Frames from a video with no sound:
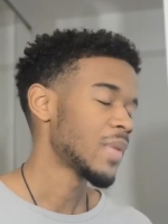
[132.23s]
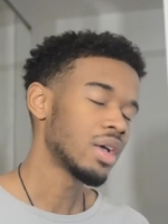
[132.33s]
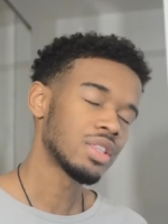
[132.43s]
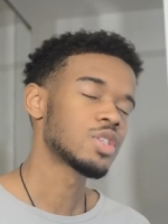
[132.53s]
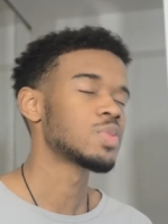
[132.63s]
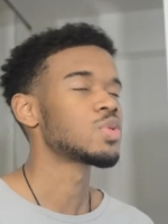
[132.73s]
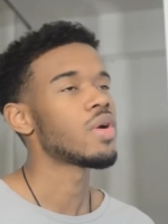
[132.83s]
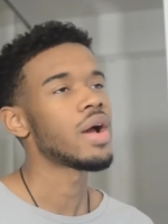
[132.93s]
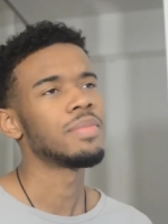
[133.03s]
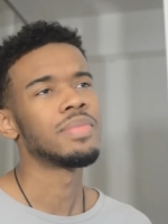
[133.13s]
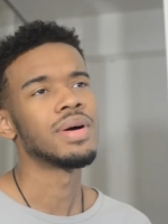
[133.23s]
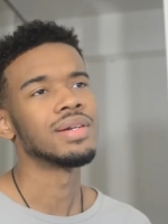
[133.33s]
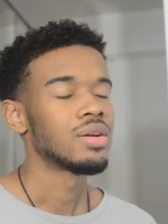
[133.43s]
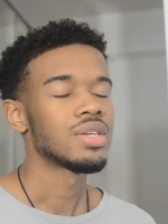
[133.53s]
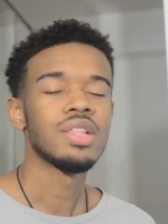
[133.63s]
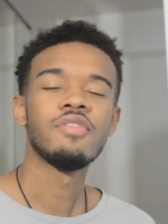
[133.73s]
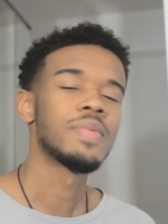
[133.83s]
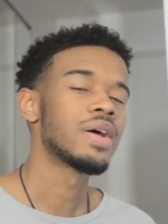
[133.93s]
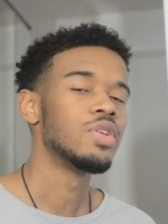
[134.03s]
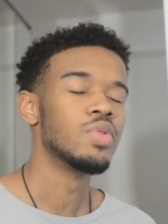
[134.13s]
Hit the subscribe button. Tell
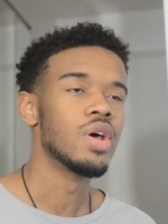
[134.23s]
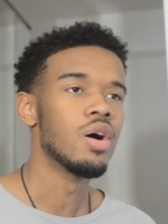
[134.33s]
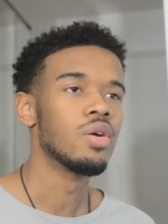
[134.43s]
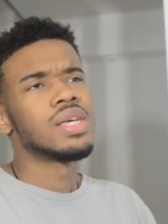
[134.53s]
everybody you know.